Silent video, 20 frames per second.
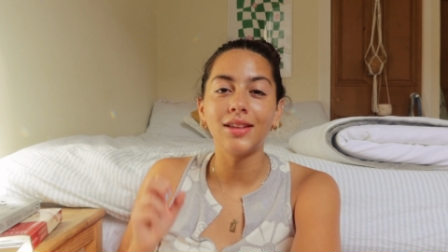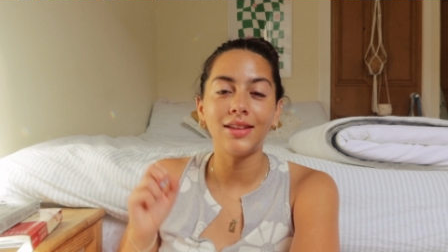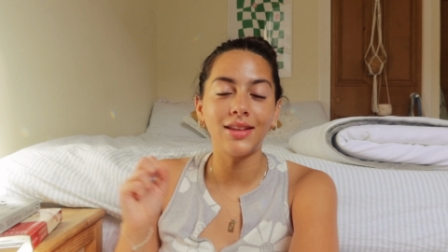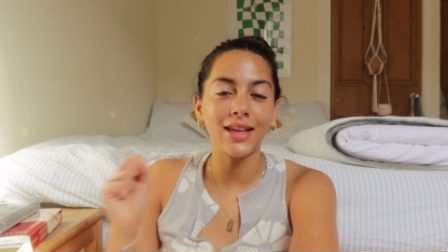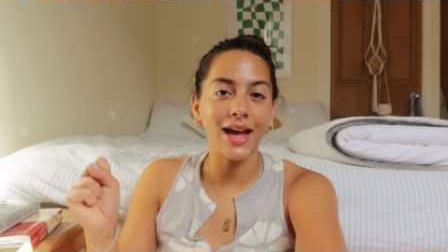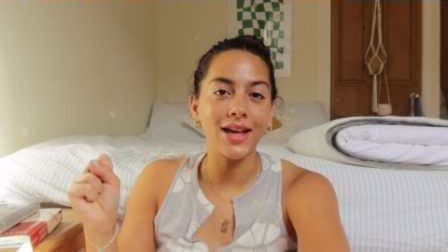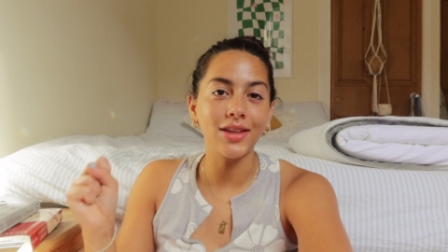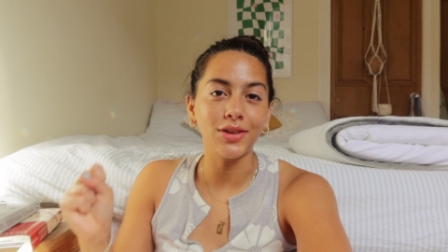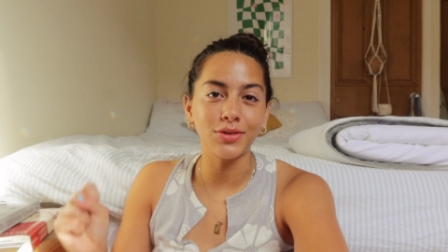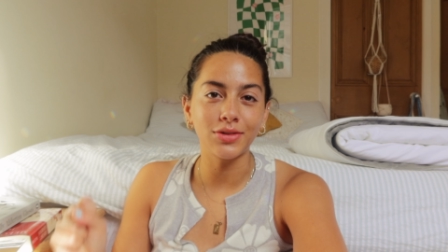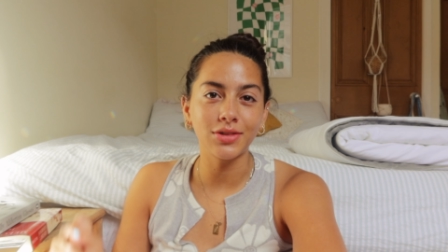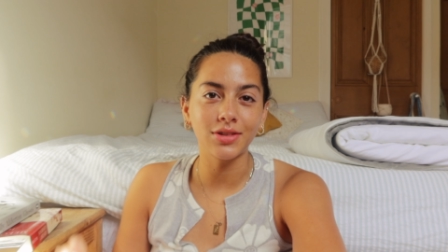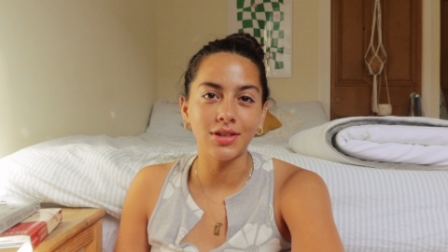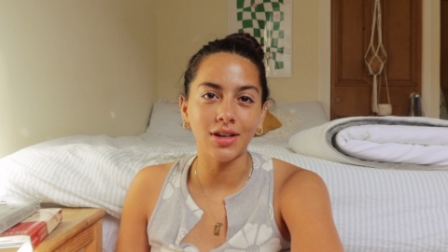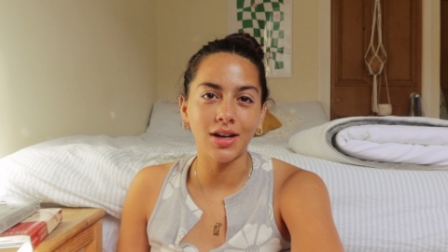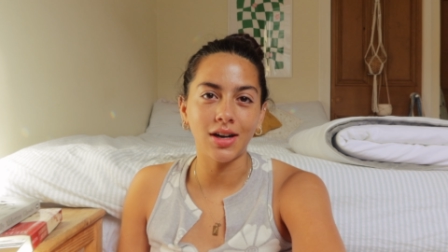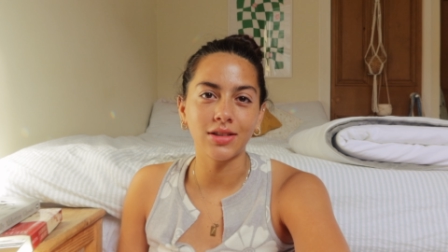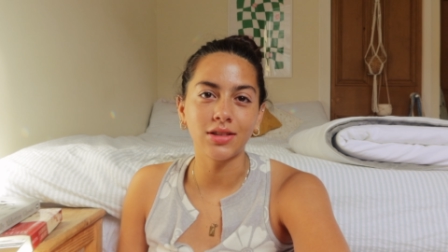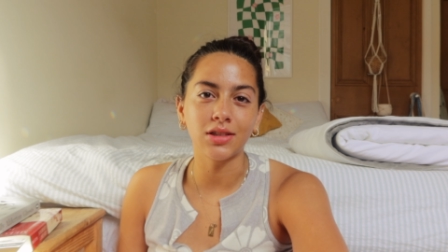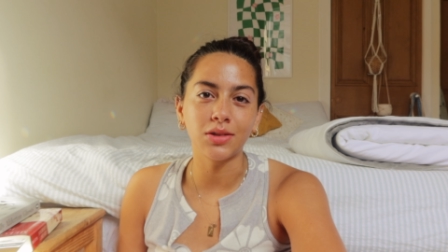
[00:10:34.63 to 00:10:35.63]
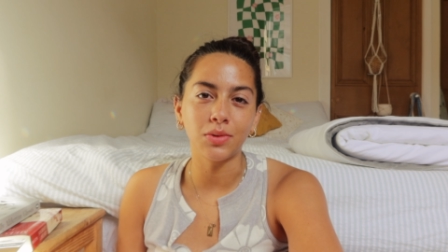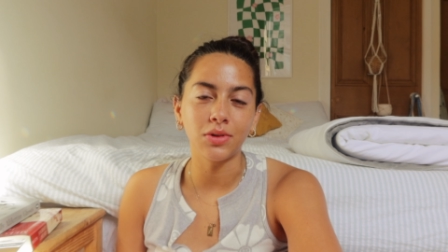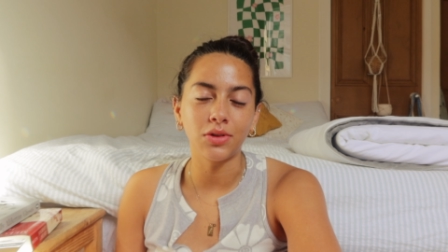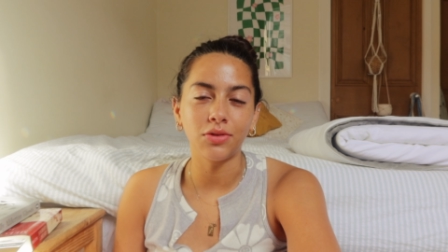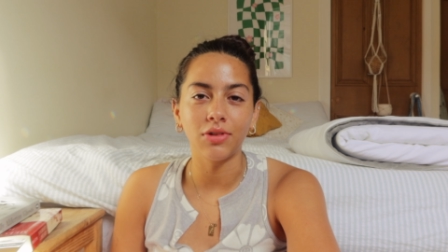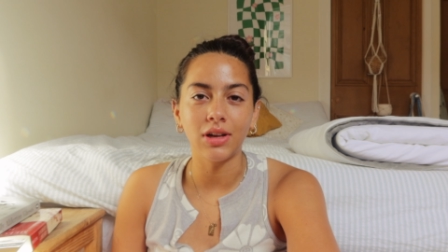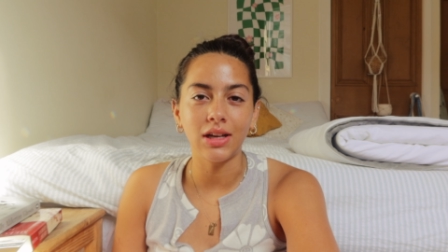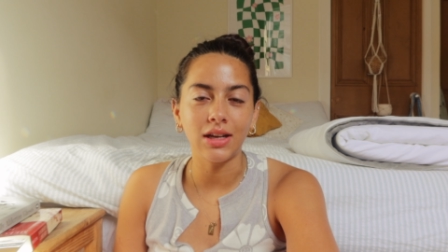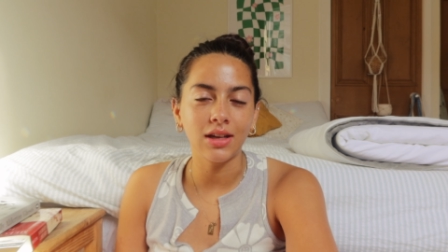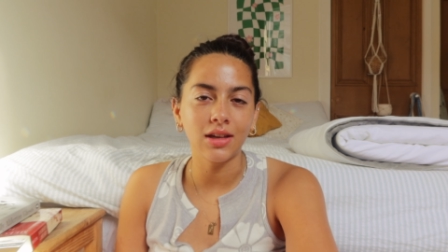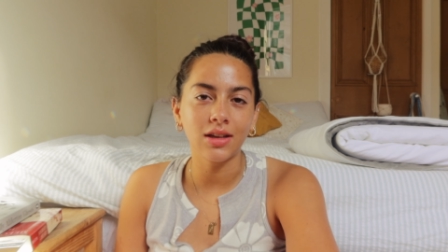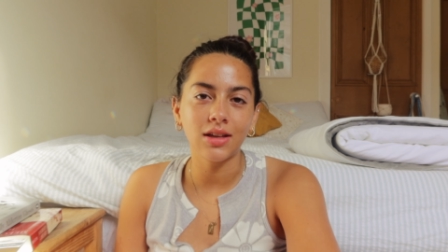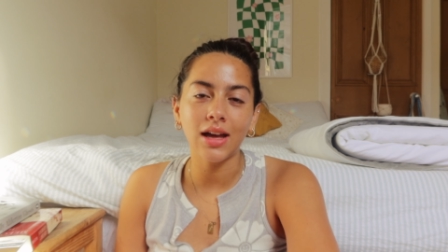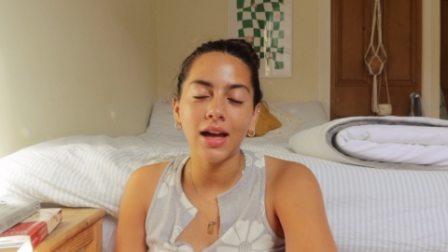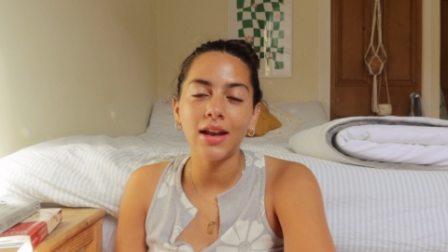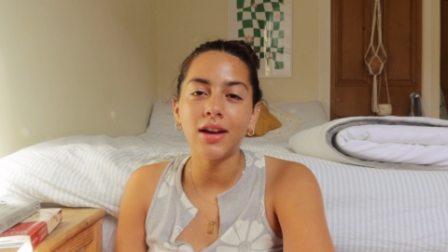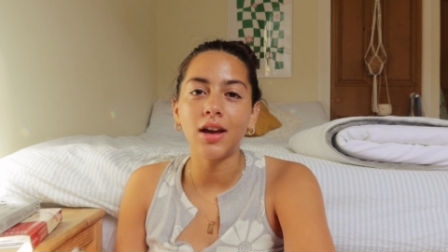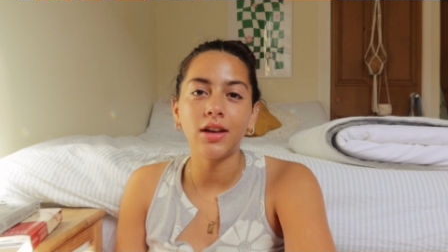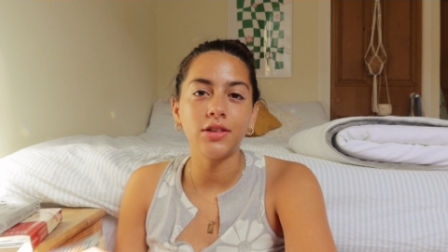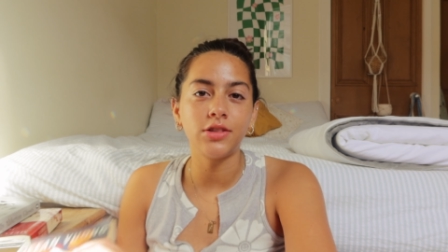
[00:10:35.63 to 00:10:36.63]
get you started with reading
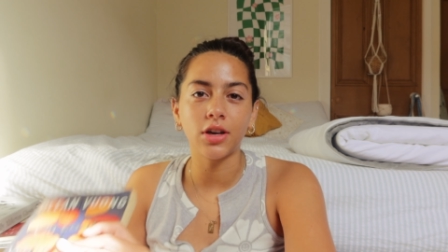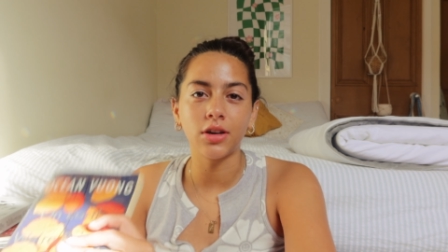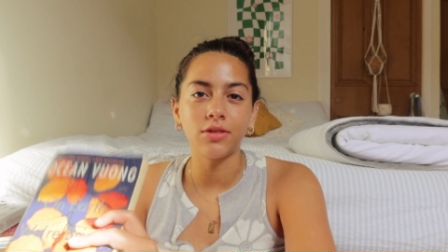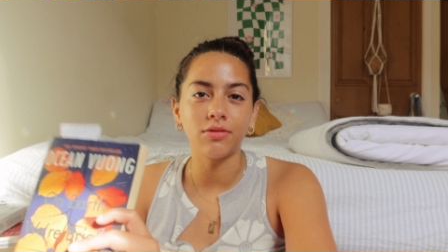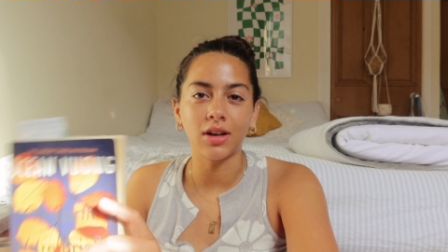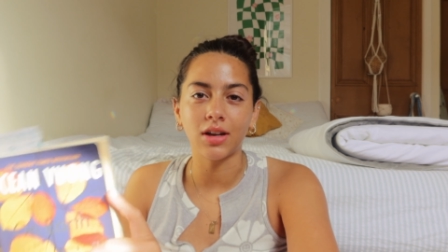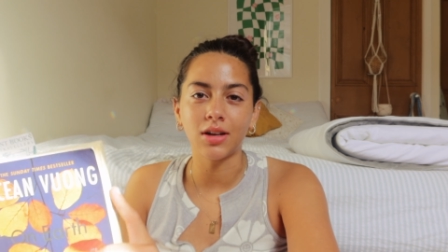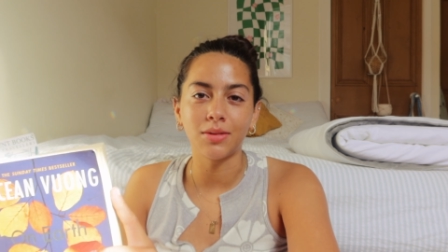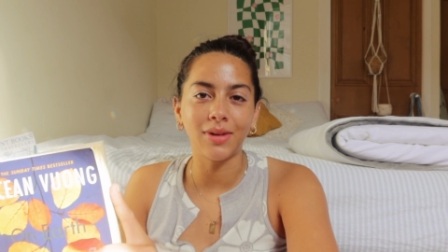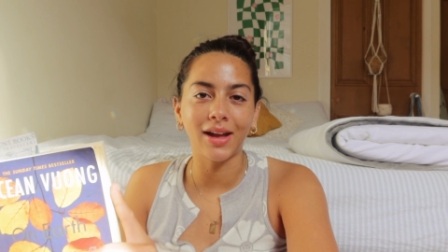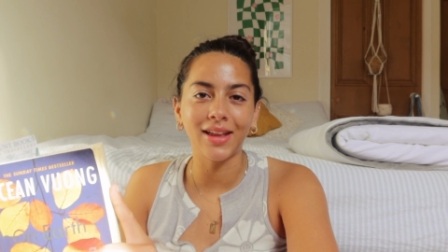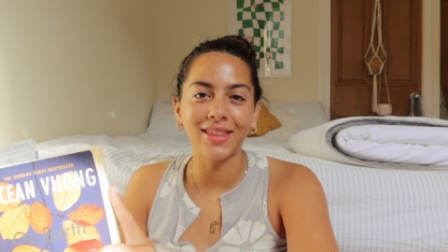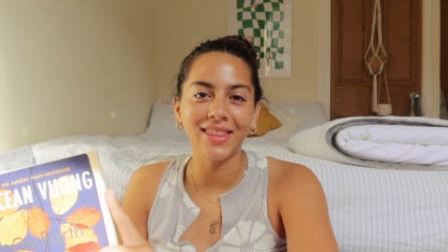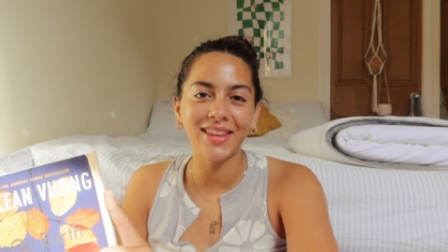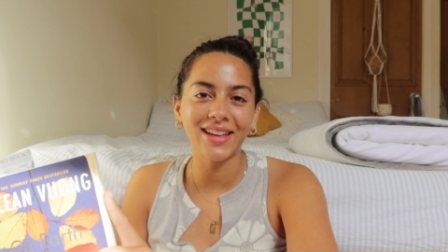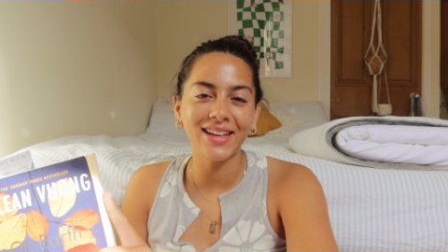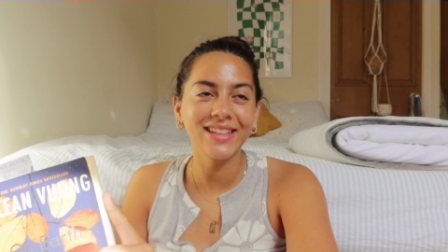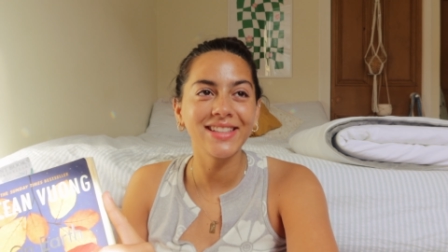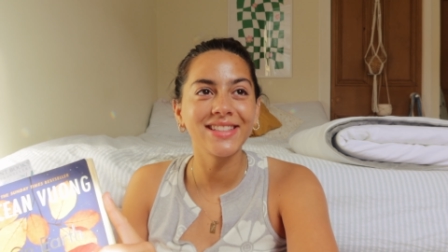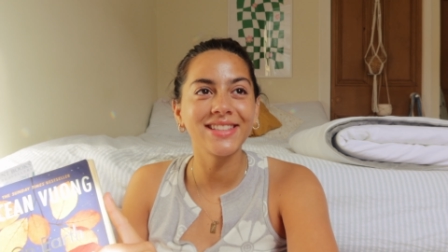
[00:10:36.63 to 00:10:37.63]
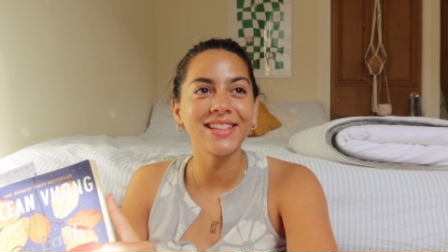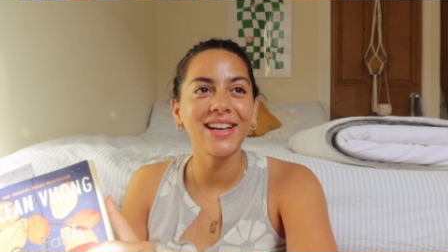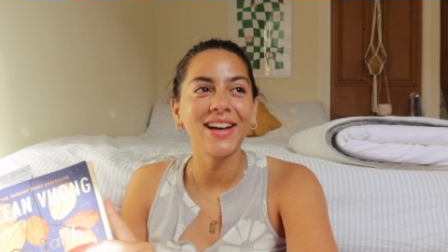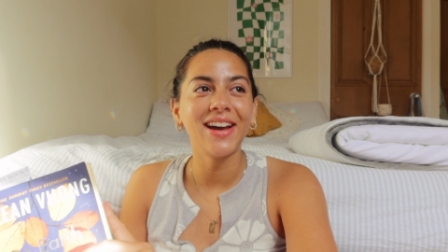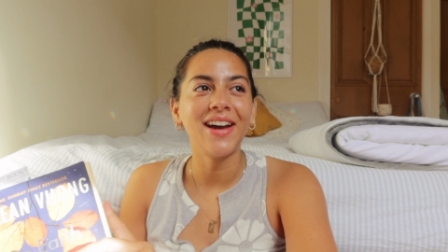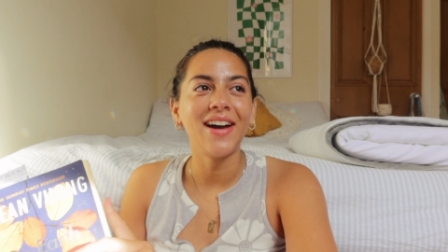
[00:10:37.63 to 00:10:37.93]
again, I don't recommend this,